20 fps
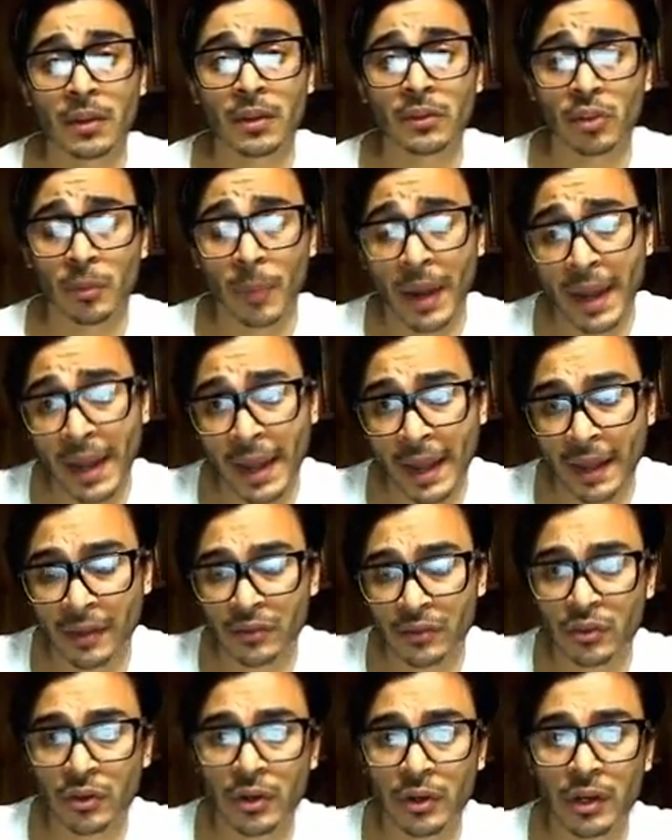so my
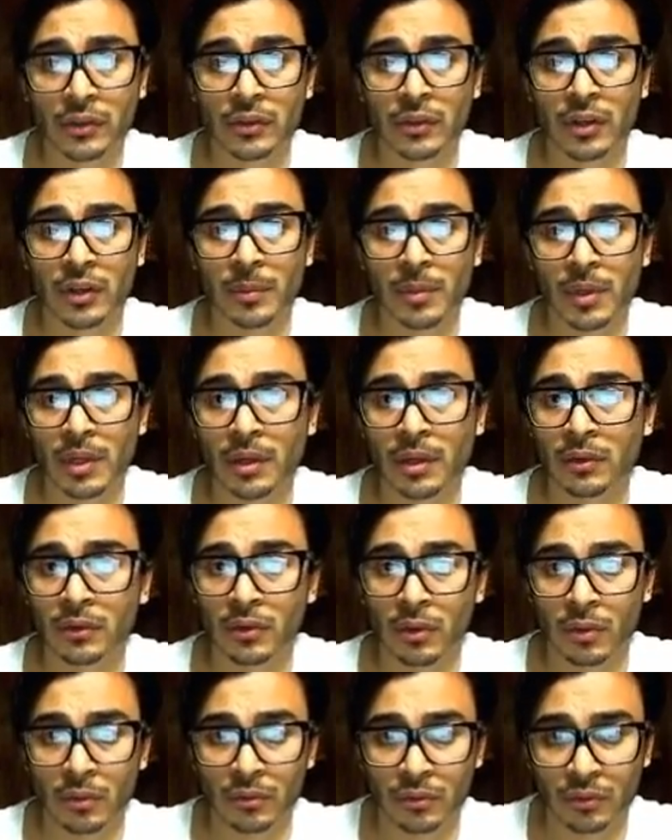answer is going to be,
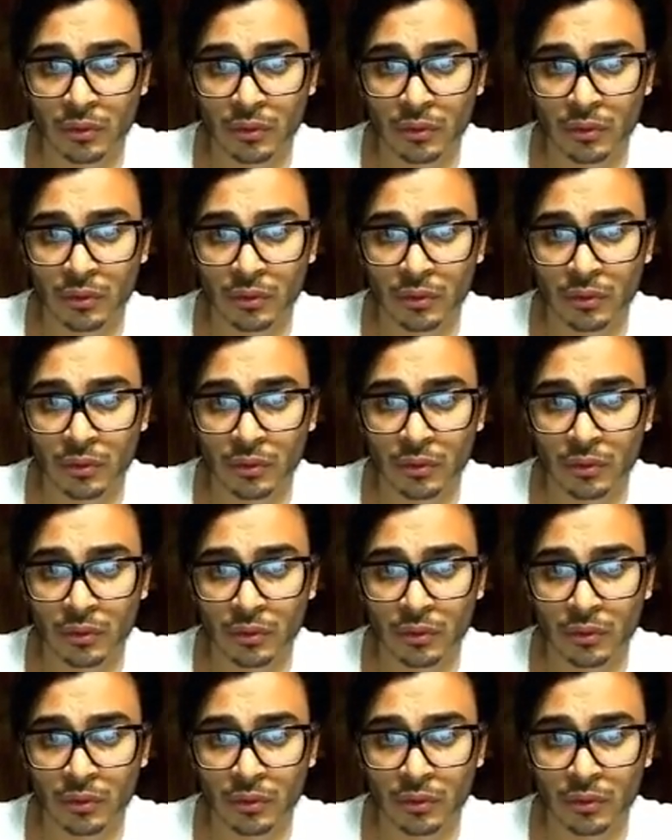so